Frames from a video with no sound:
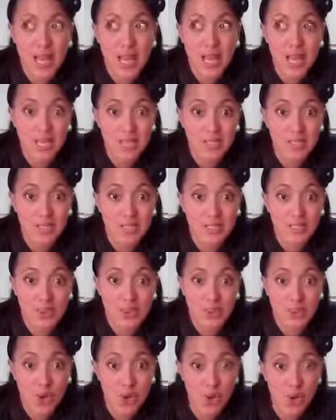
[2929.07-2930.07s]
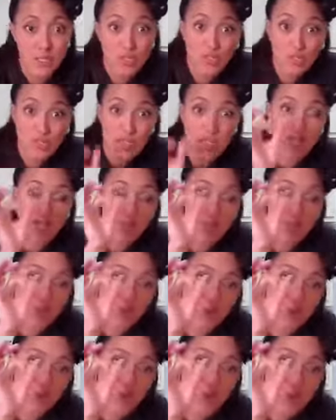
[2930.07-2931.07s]
anise stars, like the
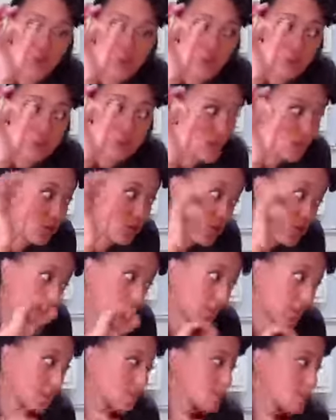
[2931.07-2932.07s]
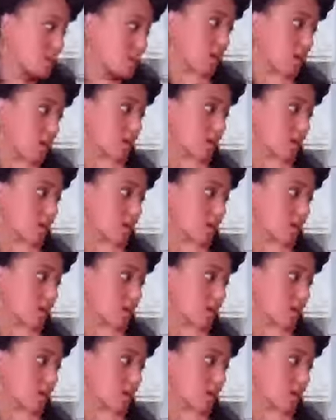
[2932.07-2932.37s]
little stars of anise.